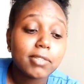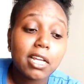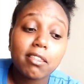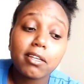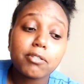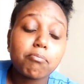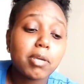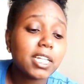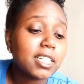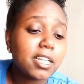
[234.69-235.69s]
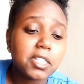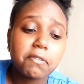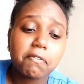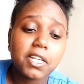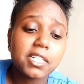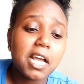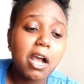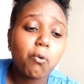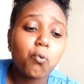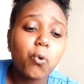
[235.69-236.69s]
that made his face a
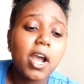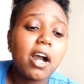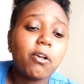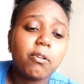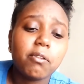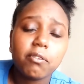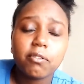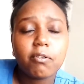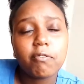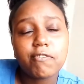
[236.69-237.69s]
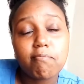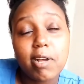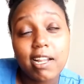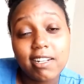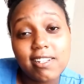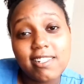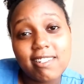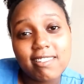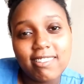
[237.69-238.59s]
well of smiles.